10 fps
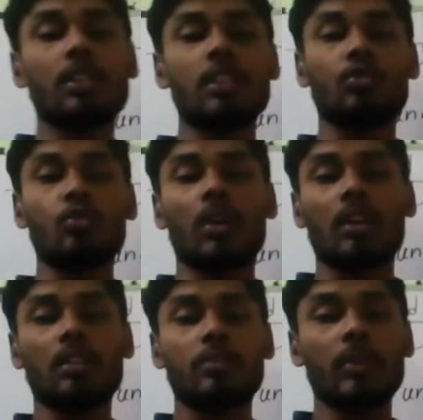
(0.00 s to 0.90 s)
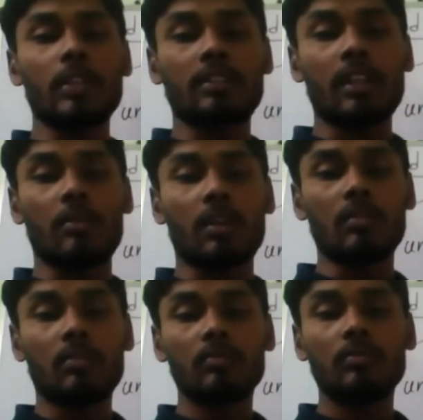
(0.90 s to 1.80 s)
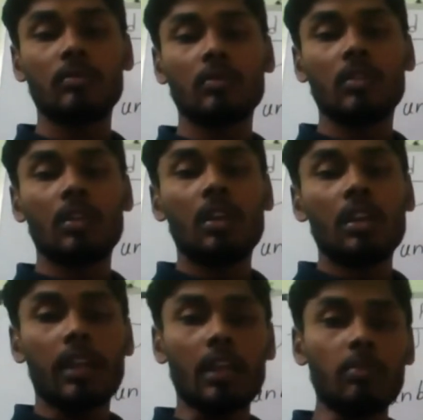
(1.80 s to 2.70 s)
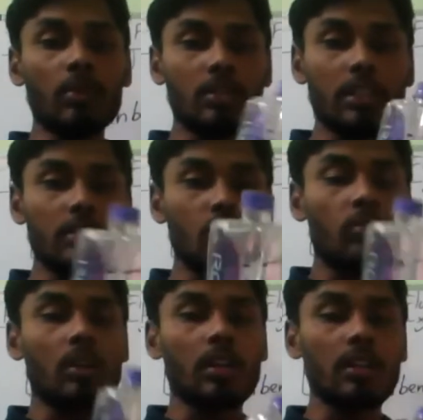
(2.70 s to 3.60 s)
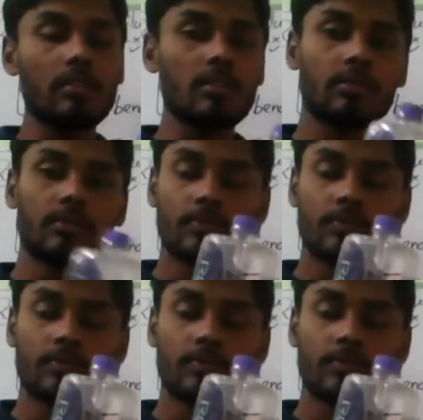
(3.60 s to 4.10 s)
see these 2 bottles? Please tell me. Can you able to see these 2 bottles?